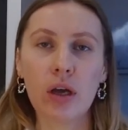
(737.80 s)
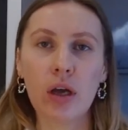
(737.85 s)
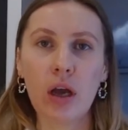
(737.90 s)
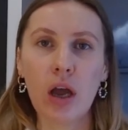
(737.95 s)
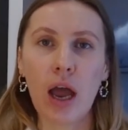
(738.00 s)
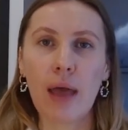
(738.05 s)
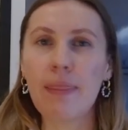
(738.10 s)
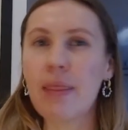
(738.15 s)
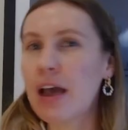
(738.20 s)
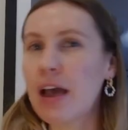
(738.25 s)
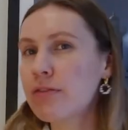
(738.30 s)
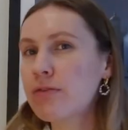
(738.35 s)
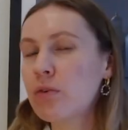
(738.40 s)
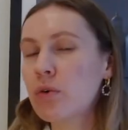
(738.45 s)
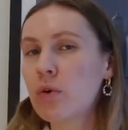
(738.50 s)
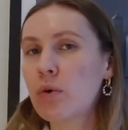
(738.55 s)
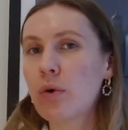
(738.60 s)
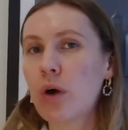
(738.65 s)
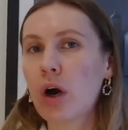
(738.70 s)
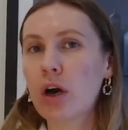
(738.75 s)
And
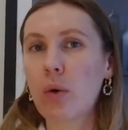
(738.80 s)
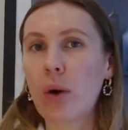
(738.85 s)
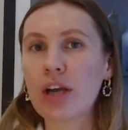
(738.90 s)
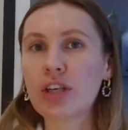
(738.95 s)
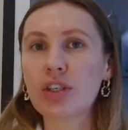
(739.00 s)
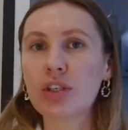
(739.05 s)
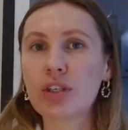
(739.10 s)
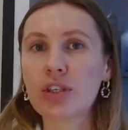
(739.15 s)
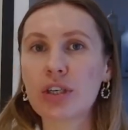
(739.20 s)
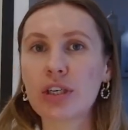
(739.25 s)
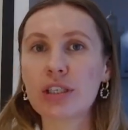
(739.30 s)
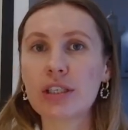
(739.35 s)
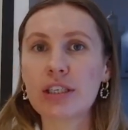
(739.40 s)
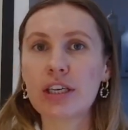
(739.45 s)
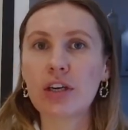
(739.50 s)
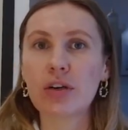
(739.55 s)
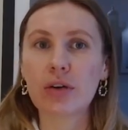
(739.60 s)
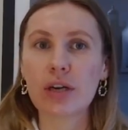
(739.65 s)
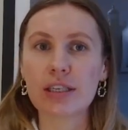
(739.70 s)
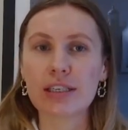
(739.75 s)
therefore, a question to
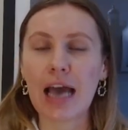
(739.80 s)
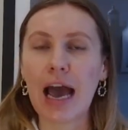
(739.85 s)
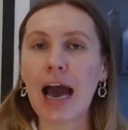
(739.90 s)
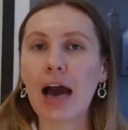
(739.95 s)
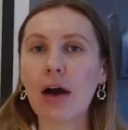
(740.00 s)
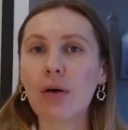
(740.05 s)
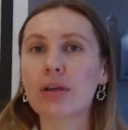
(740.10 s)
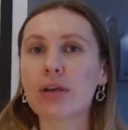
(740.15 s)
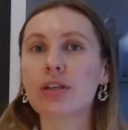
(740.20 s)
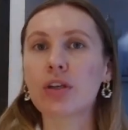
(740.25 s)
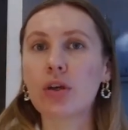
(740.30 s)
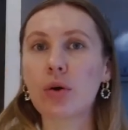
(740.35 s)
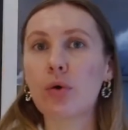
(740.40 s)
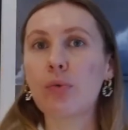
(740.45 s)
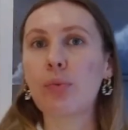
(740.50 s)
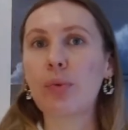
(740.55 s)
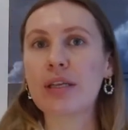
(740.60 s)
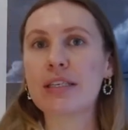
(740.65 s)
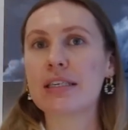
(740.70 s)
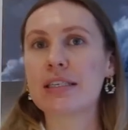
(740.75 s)
consider is how are your
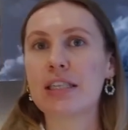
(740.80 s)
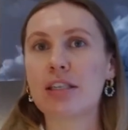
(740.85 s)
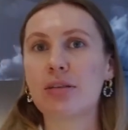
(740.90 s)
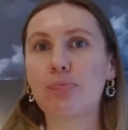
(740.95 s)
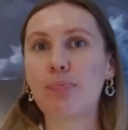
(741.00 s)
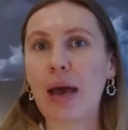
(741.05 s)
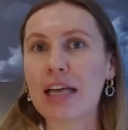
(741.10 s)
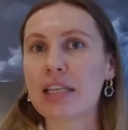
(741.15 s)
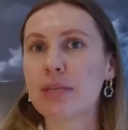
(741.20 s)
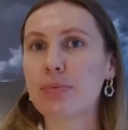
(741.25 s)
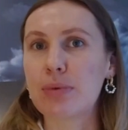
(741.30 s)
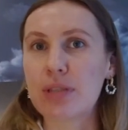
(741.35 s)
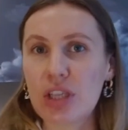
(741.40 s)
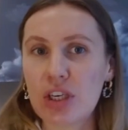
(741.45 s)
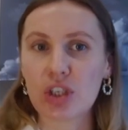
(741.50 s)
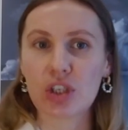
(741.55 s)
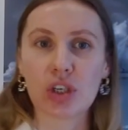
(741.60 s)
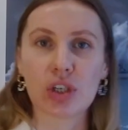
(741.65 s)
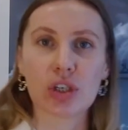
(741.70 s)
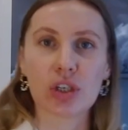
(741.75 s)
businesses best
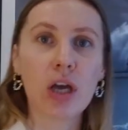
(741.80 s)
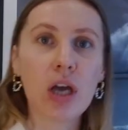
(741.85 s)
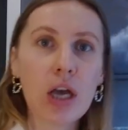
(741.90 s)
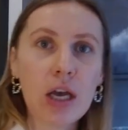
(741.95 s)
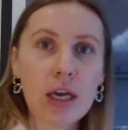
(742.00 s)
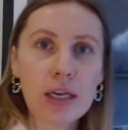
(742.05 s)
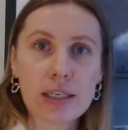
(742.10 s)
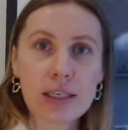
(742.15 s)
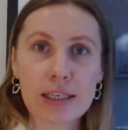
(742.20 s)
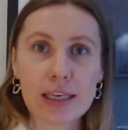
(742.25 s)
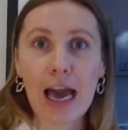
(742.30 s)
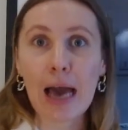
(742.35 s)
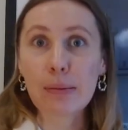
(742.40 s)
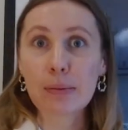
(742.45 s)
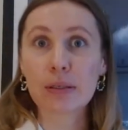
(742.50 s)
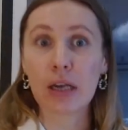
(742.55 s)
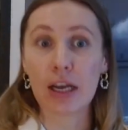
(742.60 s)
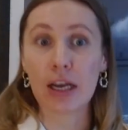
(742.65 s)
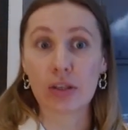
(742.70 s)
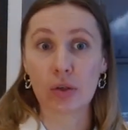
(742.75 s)
positioned to
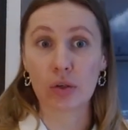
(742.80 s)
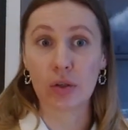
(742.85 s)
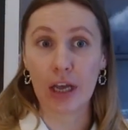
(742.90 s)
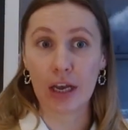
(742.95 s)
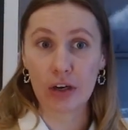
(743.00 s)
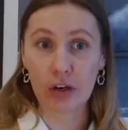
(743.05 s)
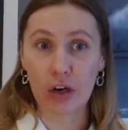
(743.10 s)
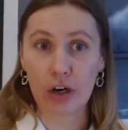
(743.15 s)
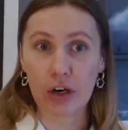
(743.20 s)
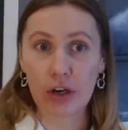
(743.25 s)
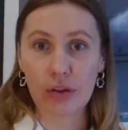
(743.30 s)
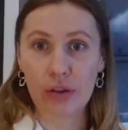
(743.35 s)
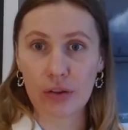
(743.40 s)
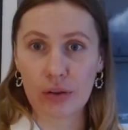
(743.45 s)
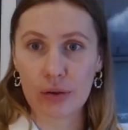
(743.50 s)
capitalize on that growth?